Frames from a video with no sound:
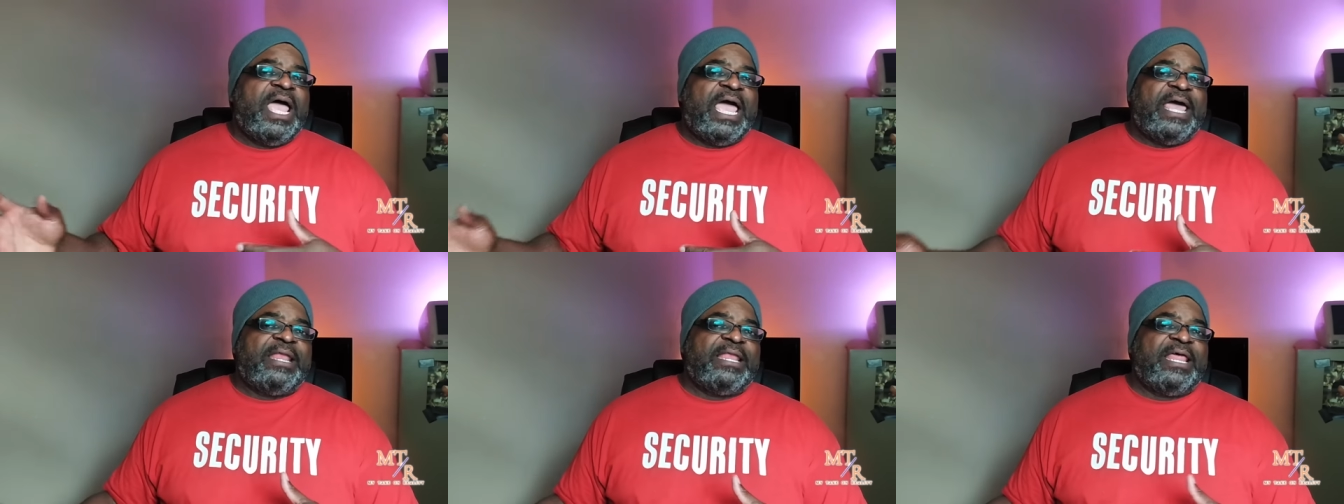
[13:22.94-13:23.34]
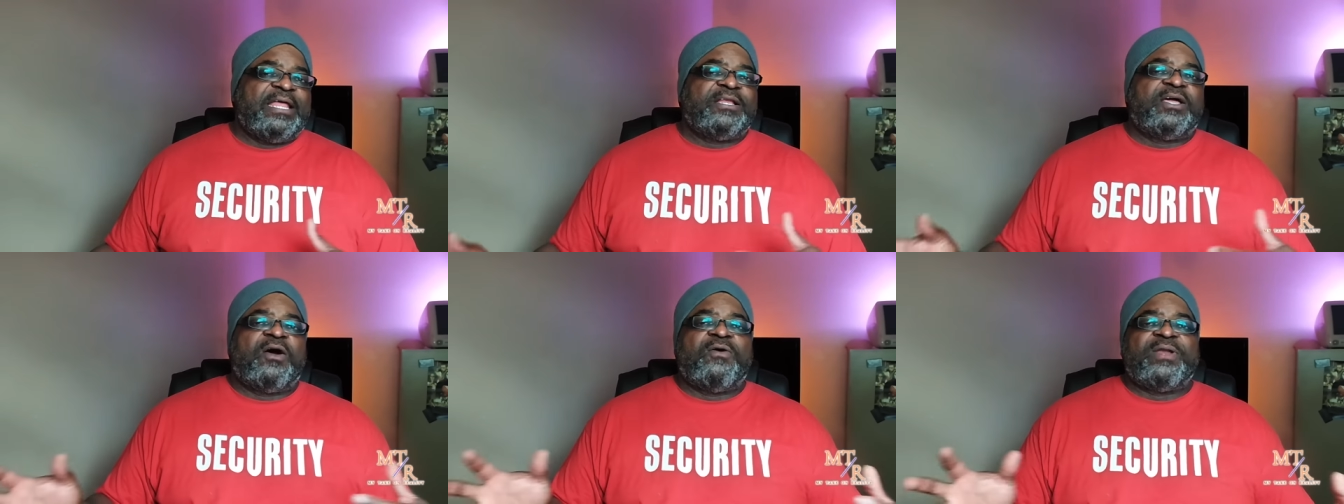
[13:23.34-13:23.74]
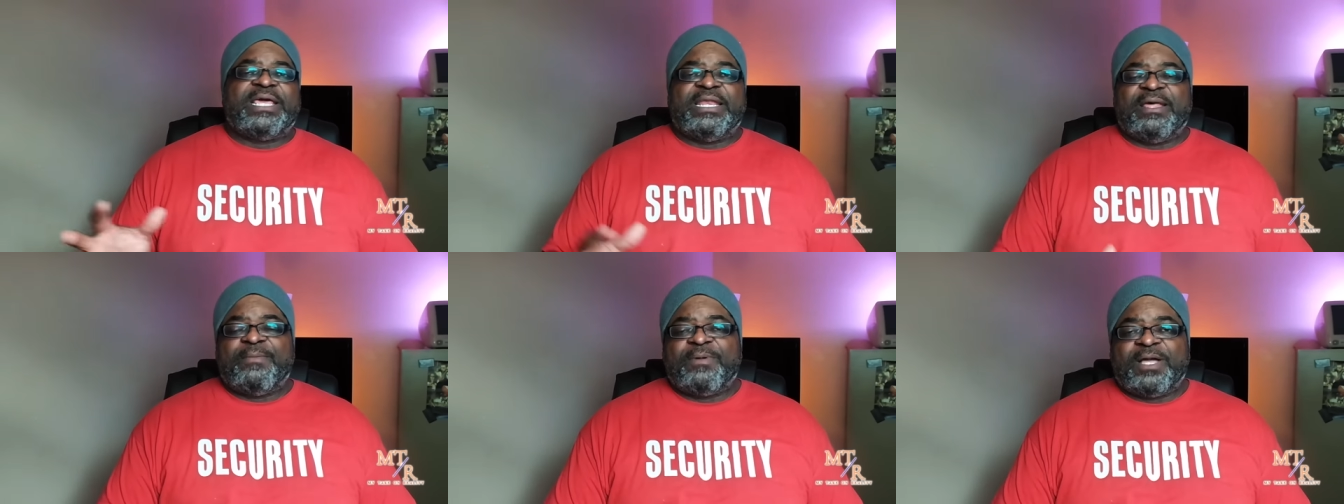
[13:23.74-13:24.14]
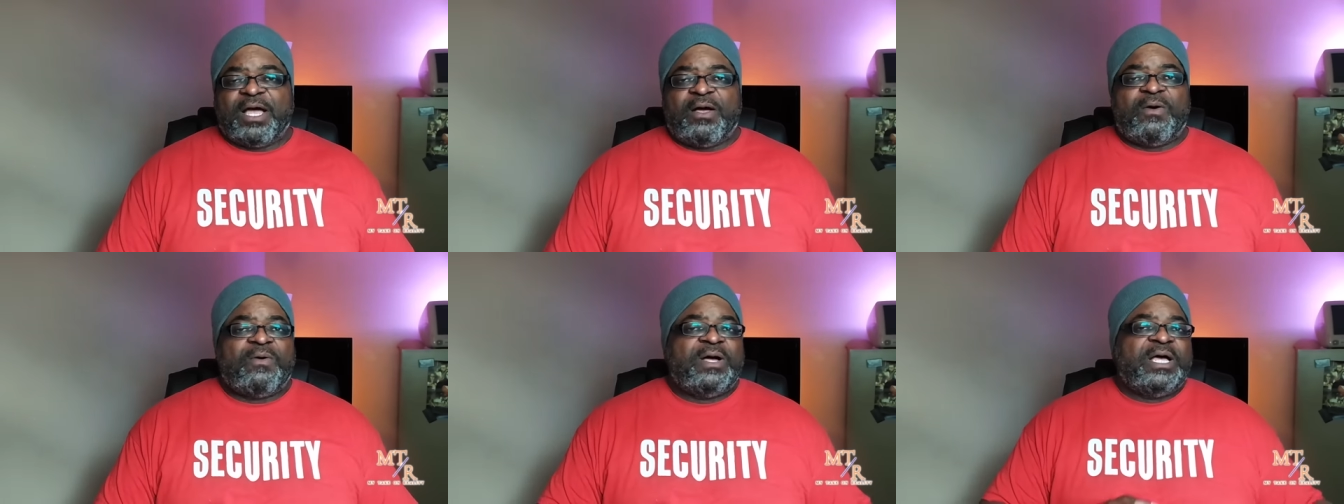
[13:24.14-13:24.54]
and letting Kody and them
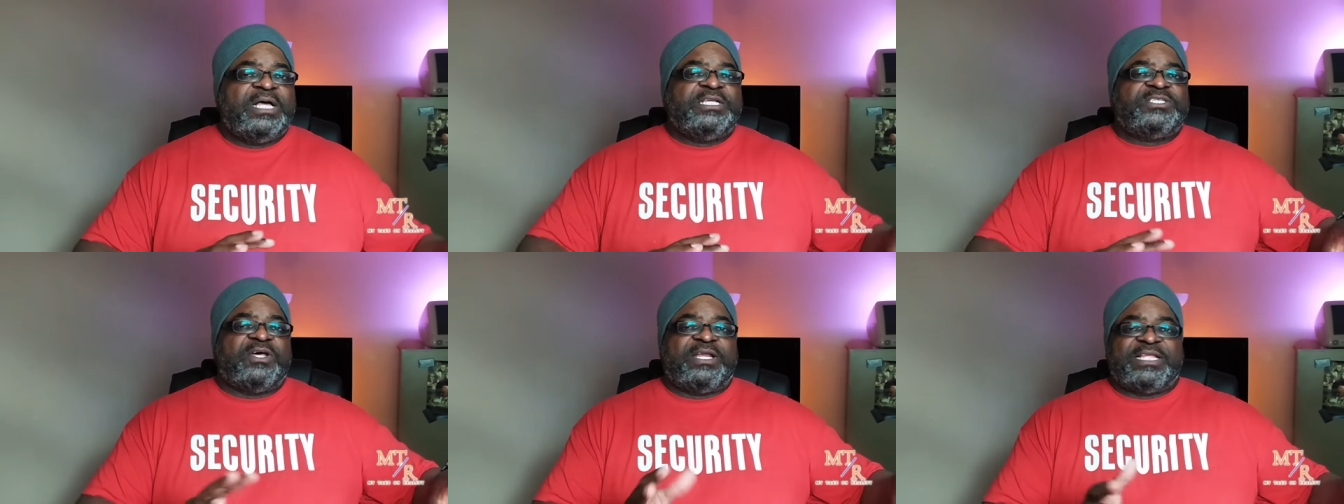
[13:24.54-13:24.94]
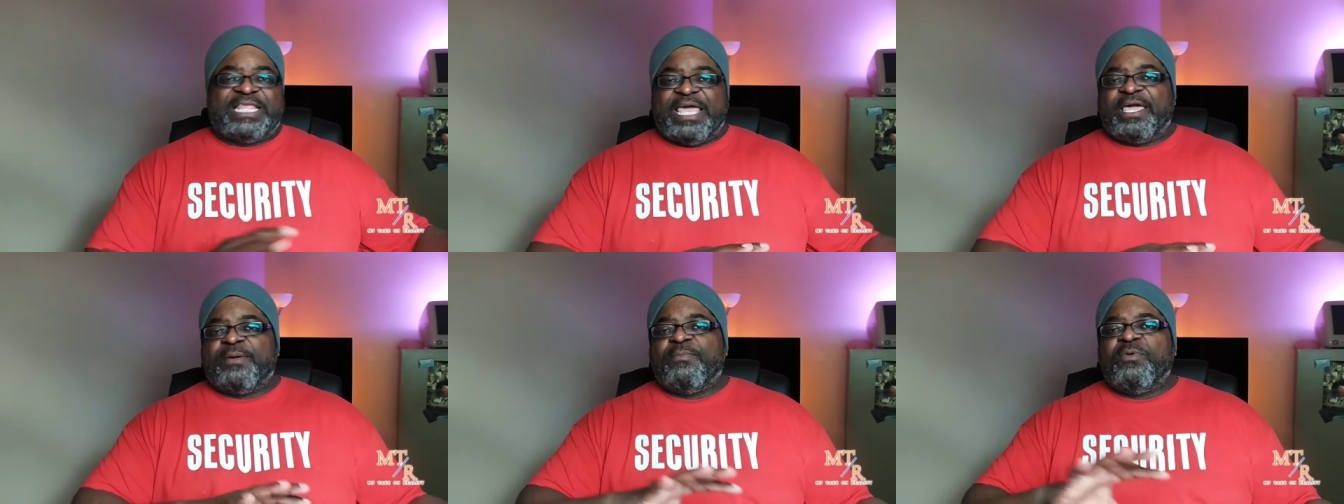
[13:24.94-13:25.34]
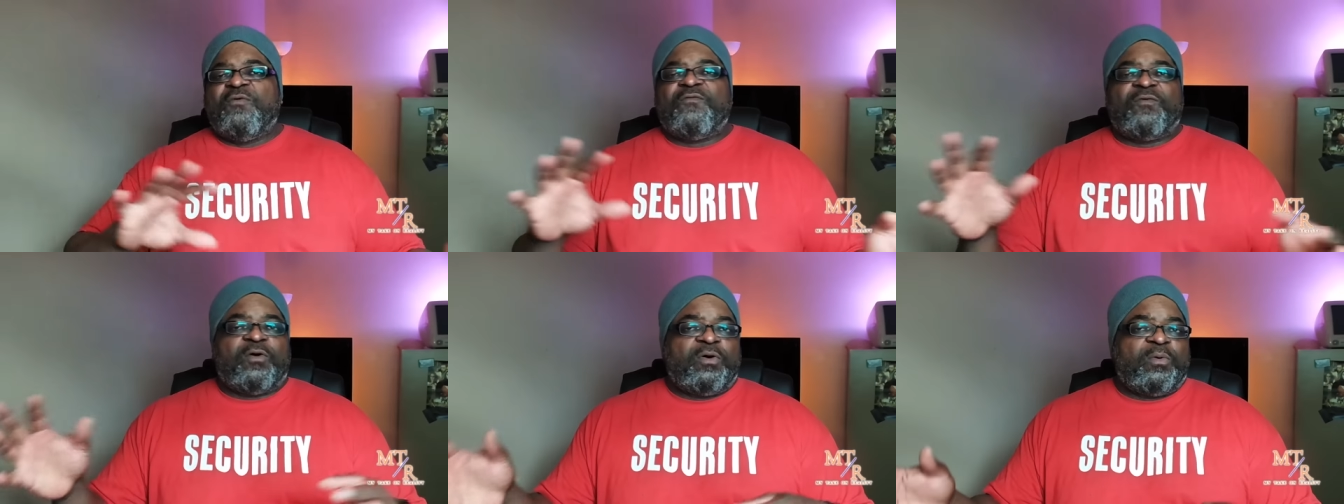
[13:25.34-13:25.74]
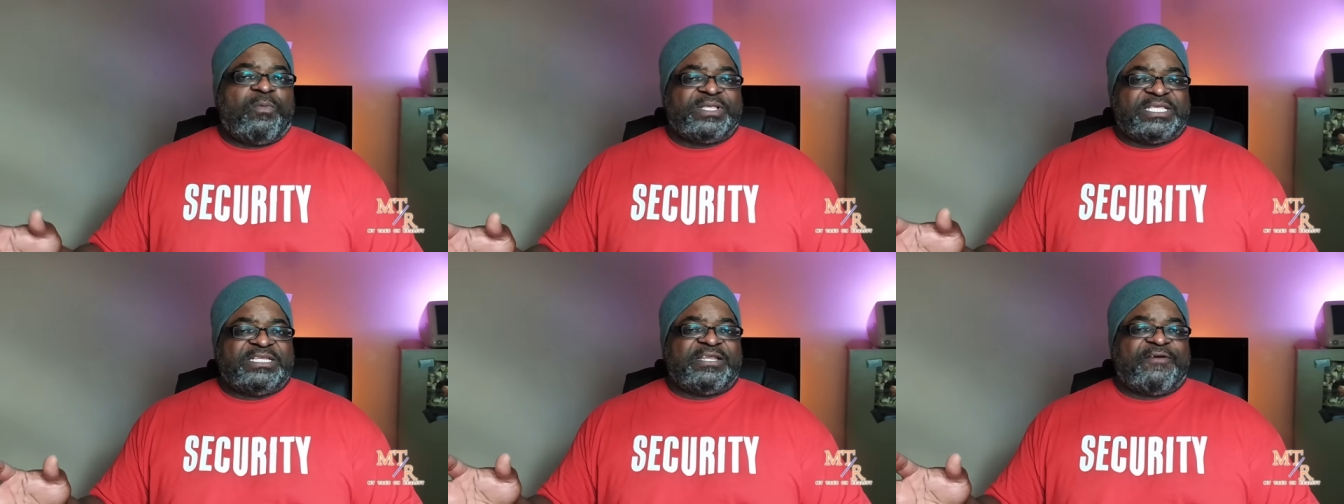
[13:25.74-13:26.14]
go so that they can move on
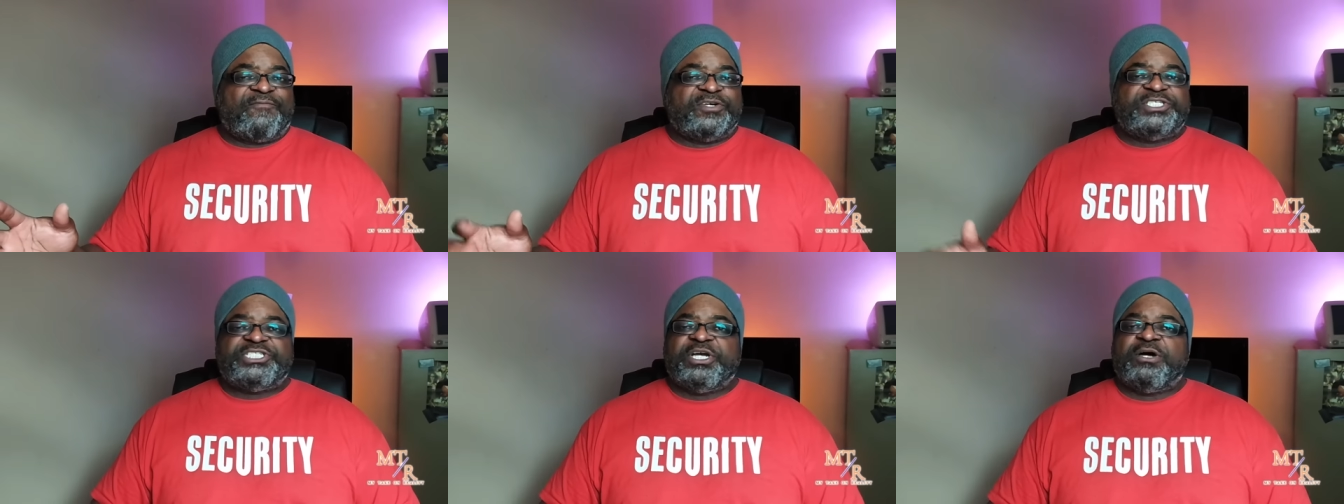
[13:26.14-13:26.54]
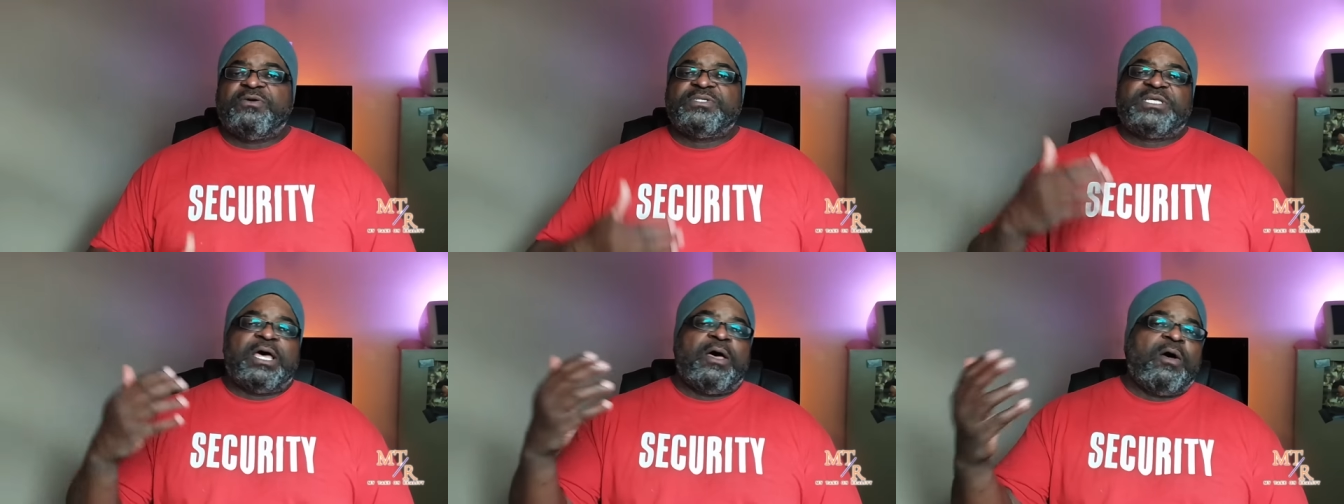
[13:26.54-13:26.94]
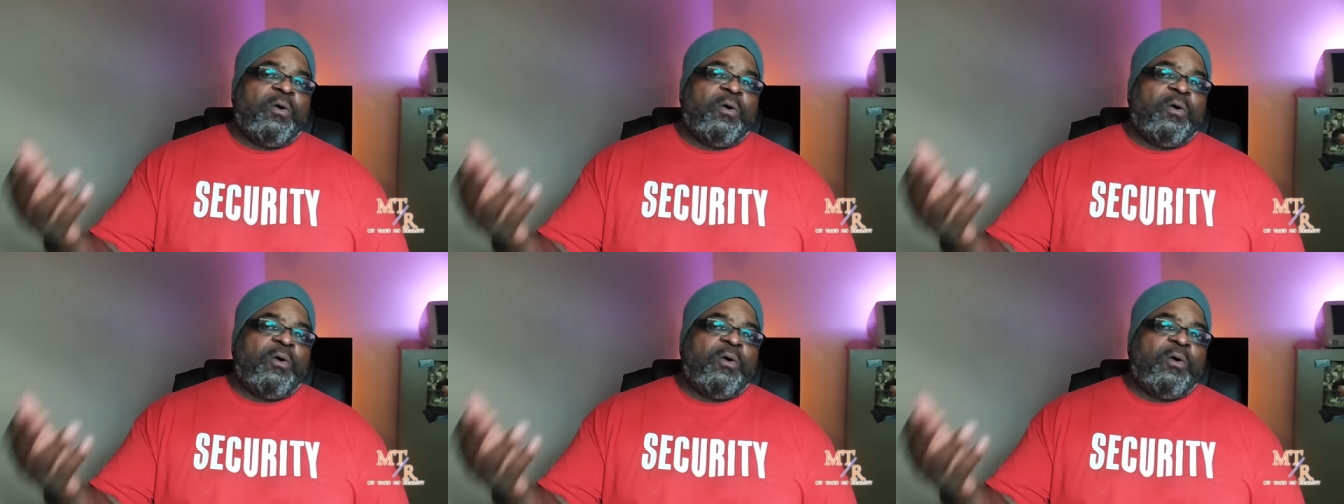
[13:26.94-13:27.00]
with the different shows.